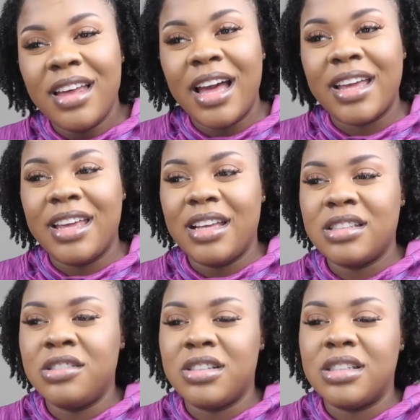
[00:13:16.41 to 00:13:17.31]
I
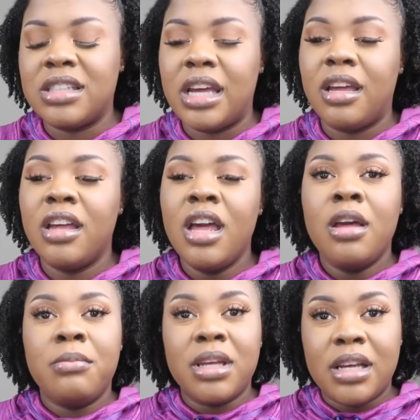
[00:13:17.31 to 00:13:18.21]
guess you could say,
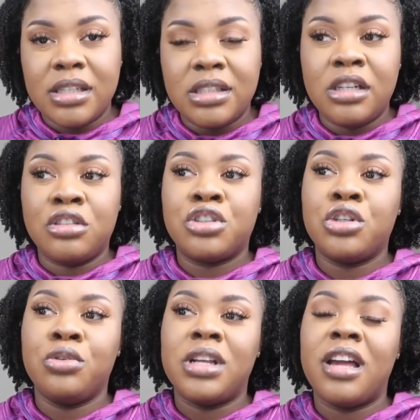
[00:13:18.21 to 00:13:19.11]
because they'll
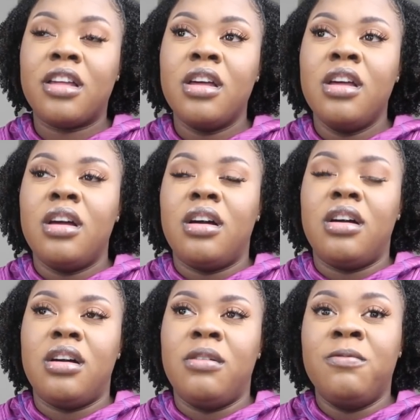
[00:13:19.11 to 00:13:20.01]
show like
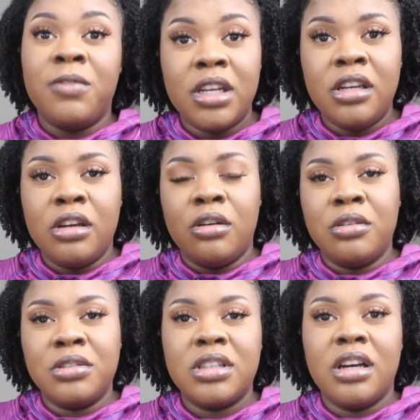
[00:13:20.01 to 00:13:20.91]
um,
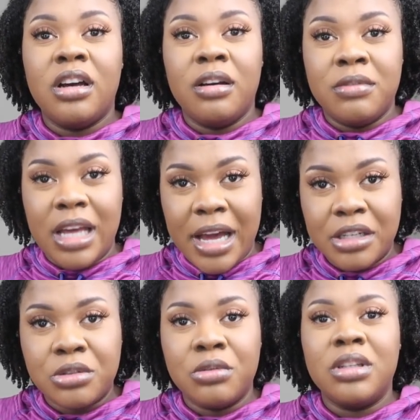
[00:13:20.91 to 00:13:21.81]
videos of the
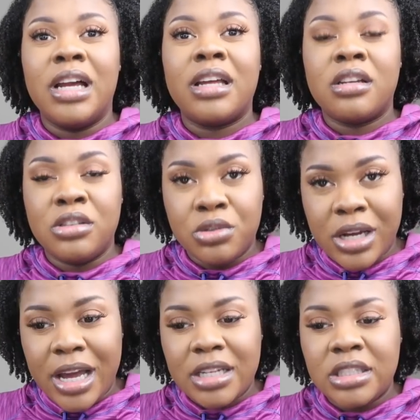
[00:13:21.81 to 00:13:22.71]
actual like
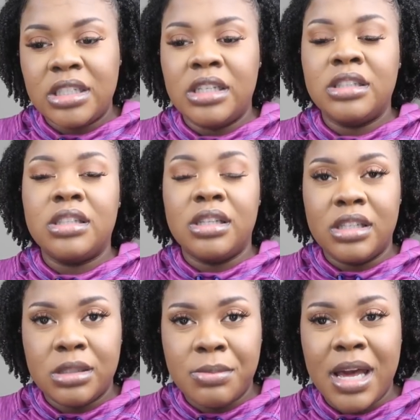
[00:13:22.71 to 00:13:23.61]
contractions and
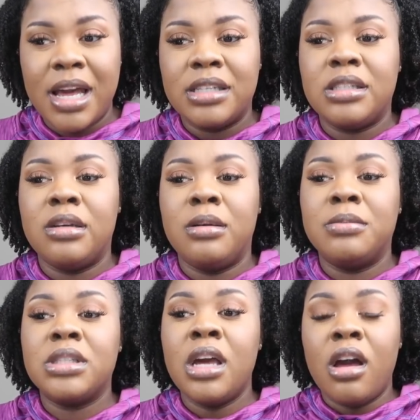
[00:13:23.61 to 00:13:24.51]
the
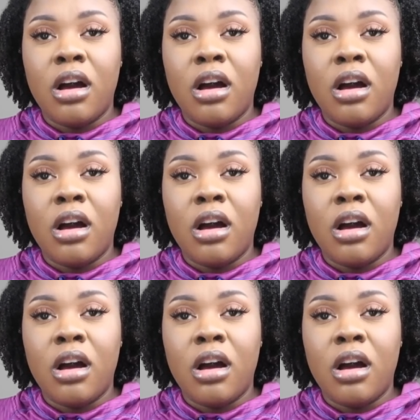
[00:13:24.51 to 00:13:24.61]
spasms.